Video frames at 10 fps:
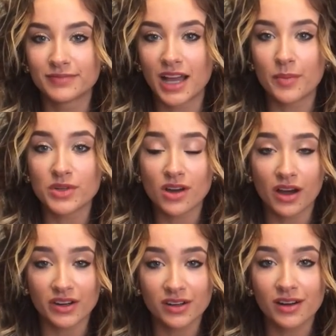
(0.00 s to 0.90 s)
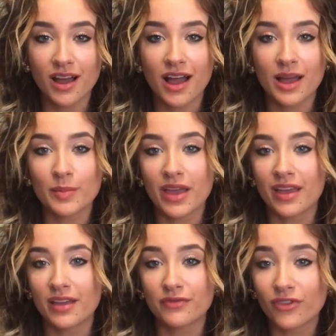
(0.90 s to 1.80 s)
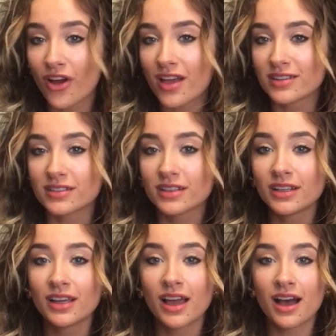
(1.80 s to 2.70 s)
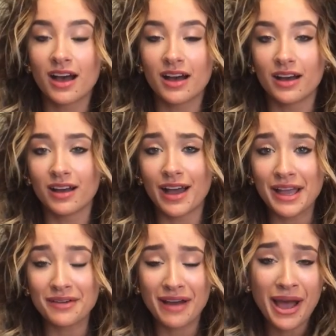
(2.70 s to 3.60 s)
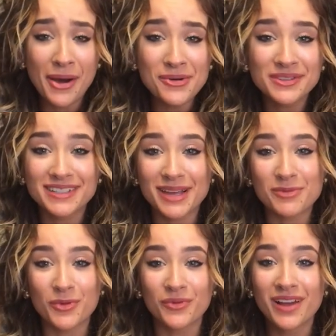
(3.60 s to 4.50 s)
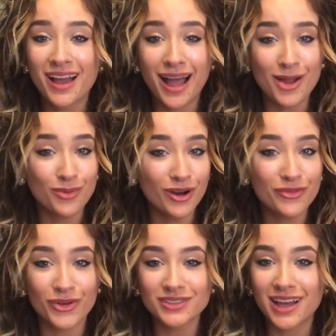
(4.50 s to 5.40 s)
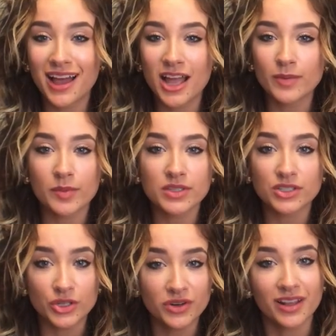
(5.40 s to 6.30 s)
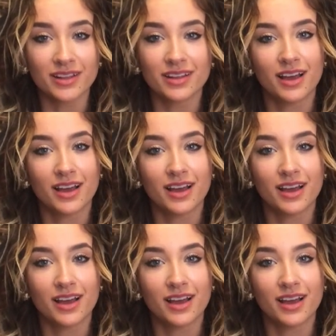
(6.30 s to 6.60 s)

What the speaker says: I'm a daughter. I'm a friend. I have a house. I work full time. I'm a student.